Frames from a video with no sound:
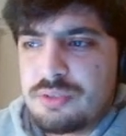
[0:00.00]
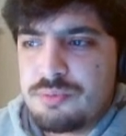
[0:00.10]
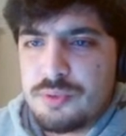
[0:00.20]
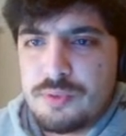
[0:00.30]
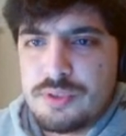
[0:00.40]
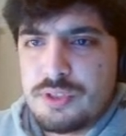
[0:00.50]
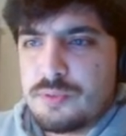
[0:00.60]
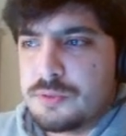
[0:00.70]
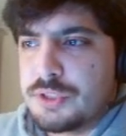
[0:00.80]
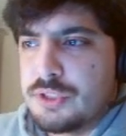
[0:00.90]
at references
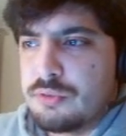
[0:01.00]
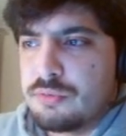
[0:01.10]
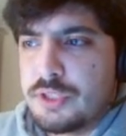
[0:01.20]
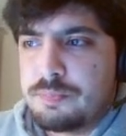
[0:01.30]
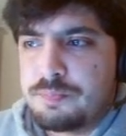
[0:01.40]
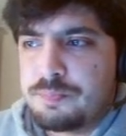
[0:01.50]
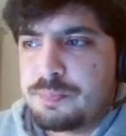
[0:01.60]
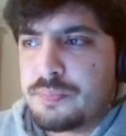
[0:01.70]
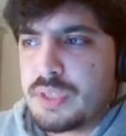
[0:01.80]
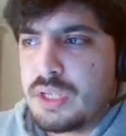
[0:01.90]
for jewelry,
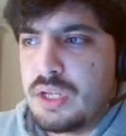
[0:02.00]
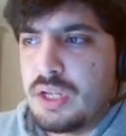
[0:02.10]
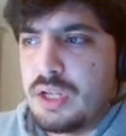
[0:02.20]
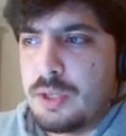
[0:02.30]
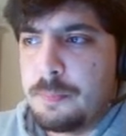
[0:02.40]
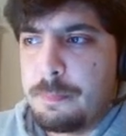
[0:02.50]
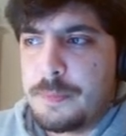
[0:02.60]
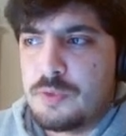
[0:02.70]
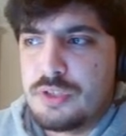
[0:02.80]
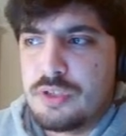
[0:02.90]

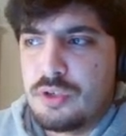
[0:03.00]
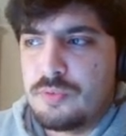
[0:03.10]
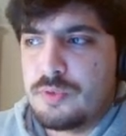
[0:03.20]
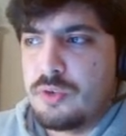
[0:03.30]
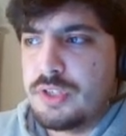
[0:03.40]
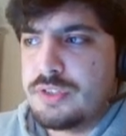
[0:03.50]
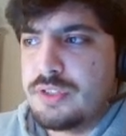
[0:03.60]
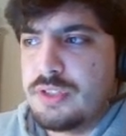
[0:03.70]
you see a lot of crazy,